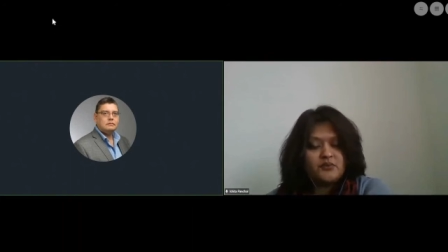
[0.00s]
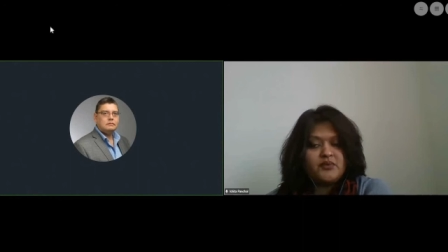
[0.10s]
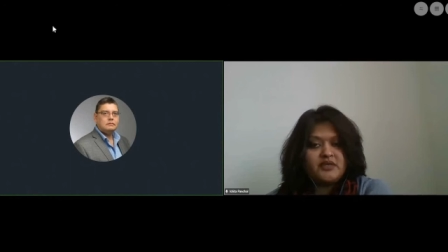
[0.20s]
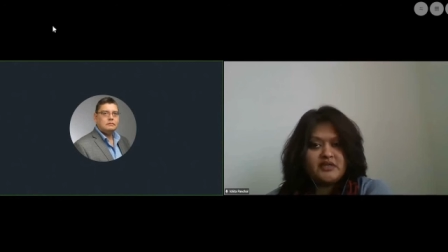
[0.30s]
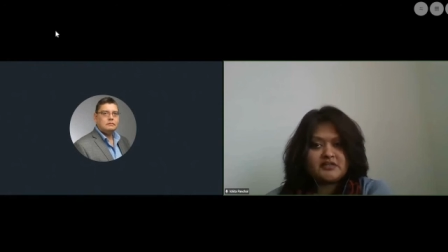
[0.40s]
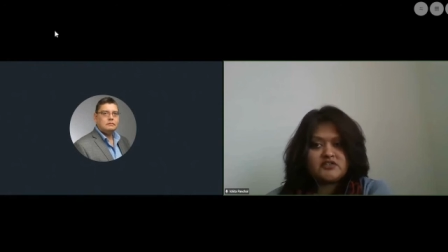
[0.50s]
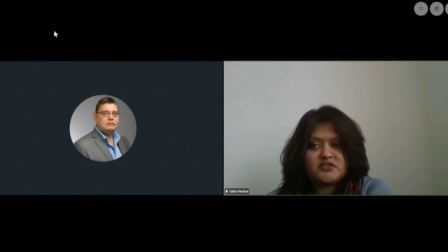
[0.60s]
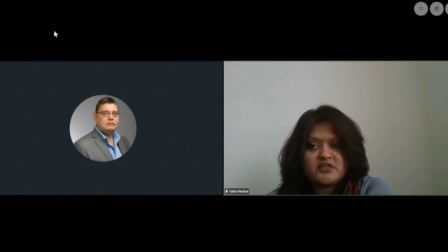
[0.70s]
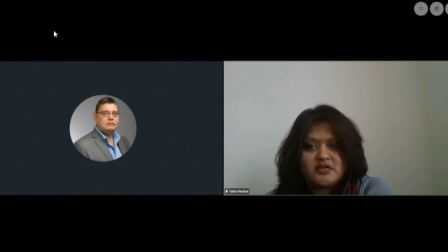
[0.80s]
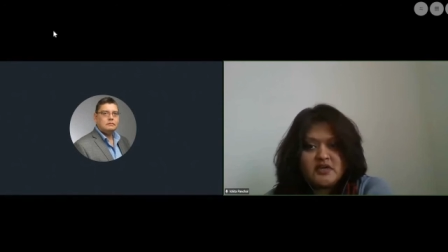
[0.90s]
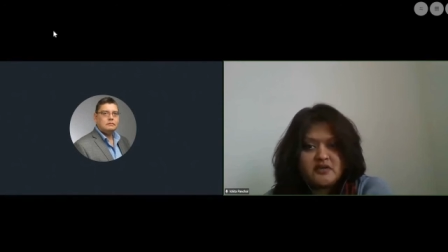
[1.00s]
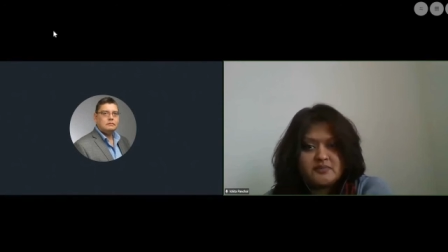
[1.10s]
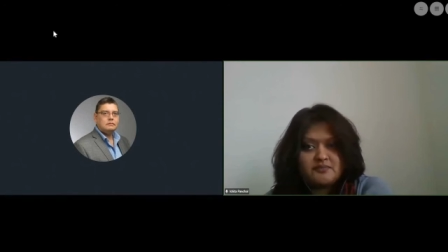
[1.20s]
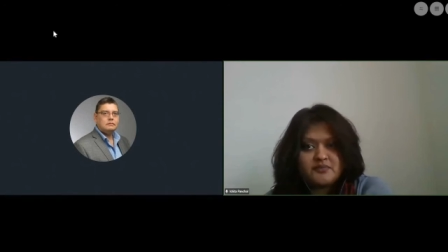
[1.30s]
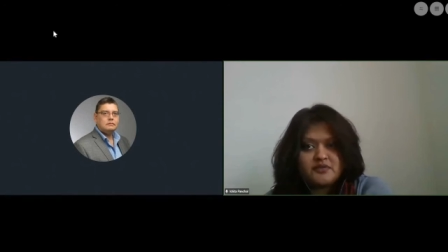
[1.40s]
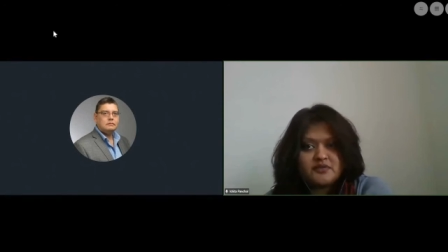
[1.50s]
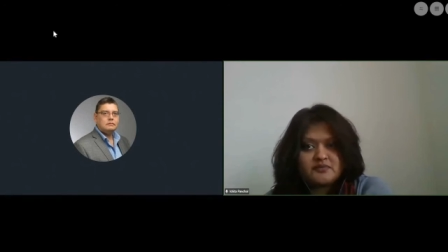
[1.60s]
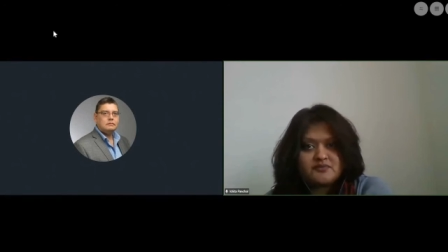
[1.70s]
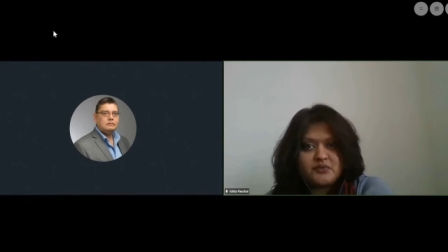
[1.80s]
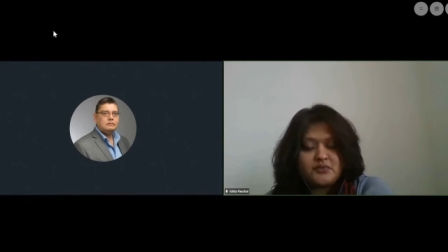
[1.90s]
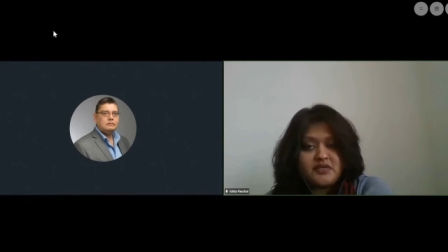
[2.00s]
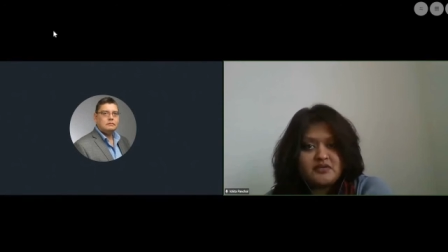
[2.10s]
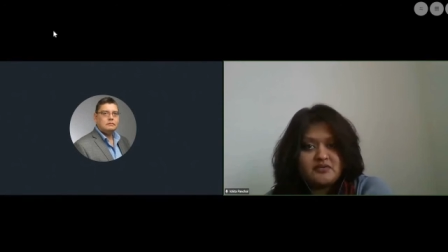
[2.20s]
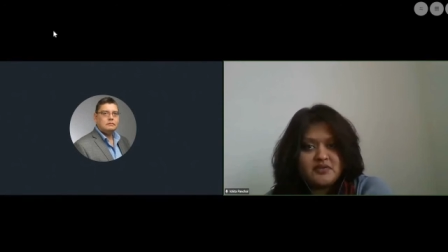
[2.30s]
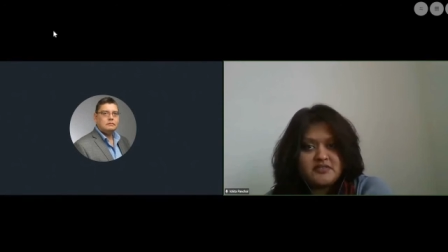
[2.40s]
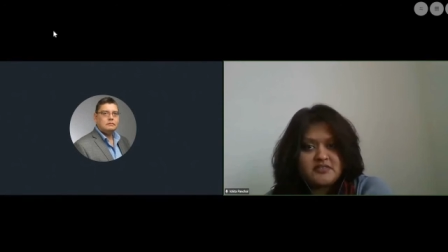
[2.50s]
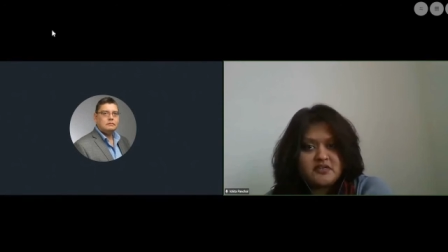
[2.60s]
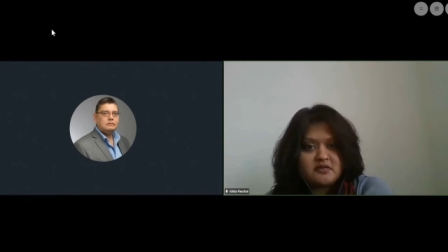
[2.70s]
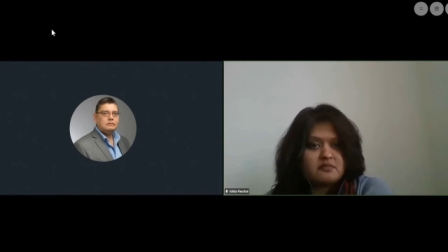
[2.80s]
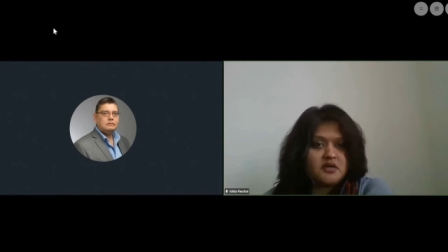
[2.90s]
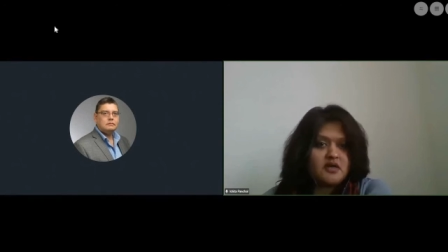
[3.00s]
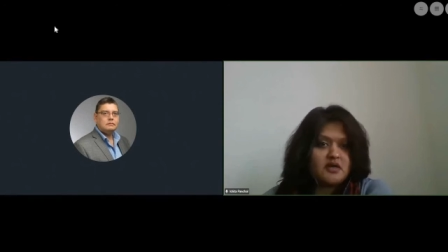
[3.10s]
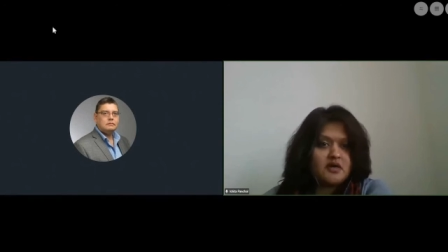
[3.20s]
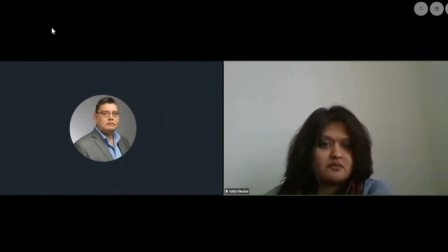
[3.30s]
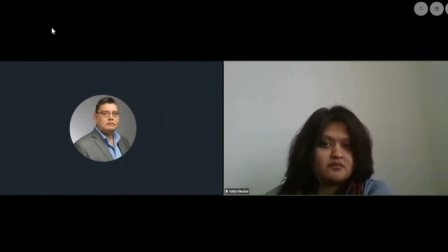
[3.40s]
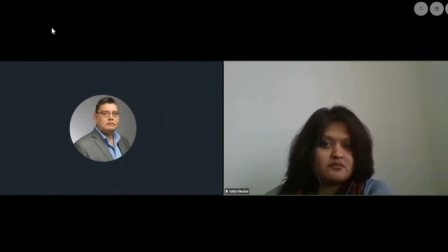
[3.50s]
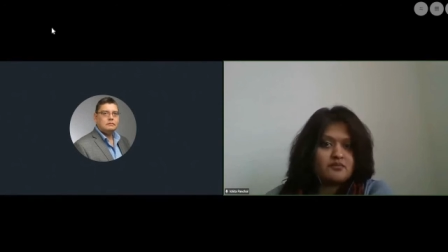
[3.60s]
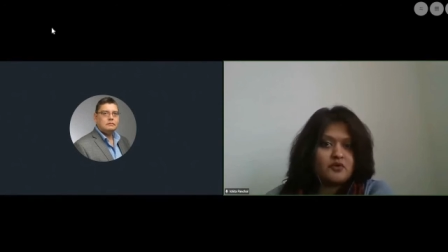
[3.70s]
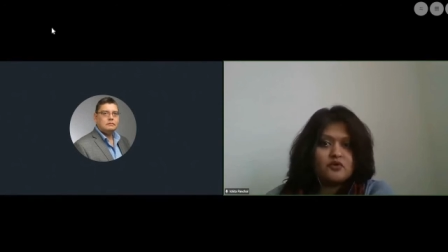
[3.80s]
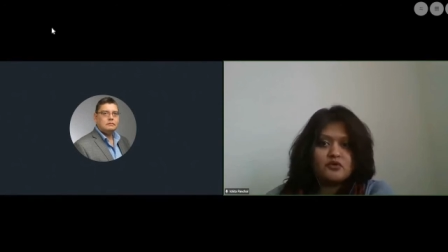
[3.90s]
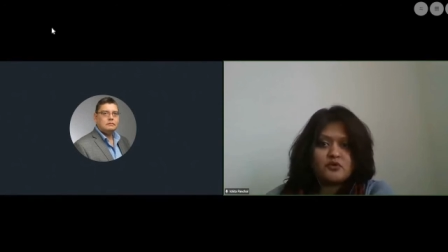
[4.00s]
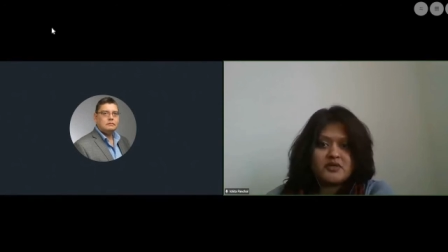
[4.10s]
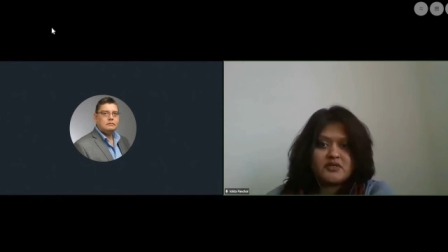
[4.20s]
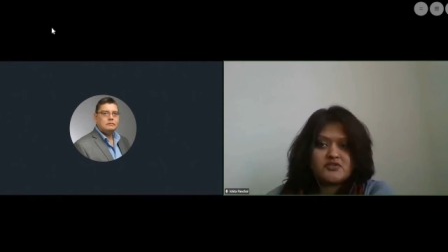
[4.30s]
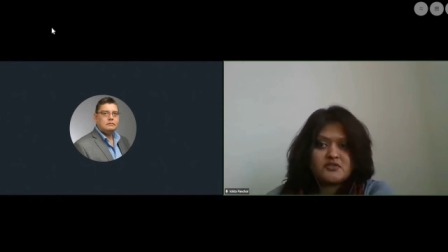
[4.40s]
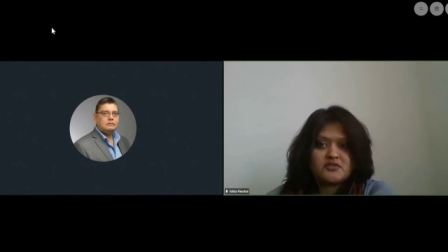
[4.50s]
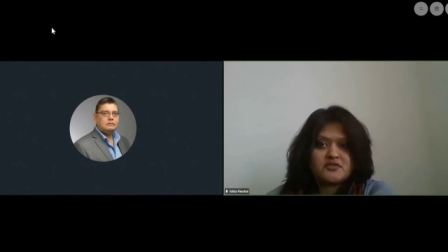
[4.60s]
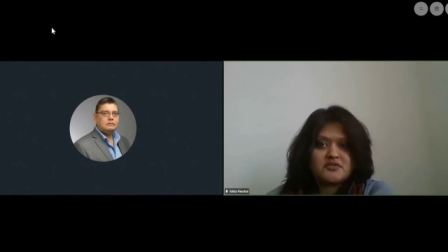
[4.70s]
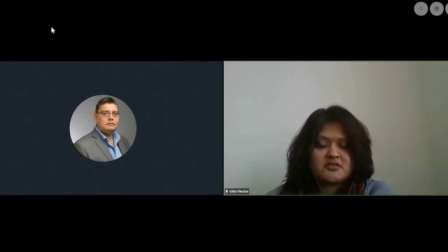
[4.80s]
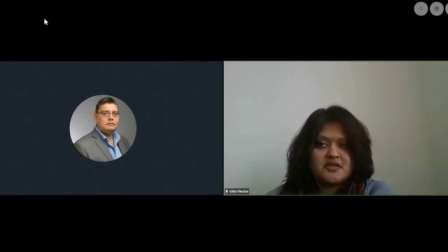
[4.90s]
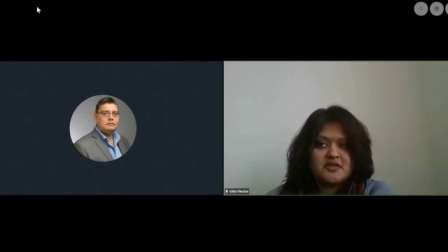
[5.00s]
actually, we can run some poll questions.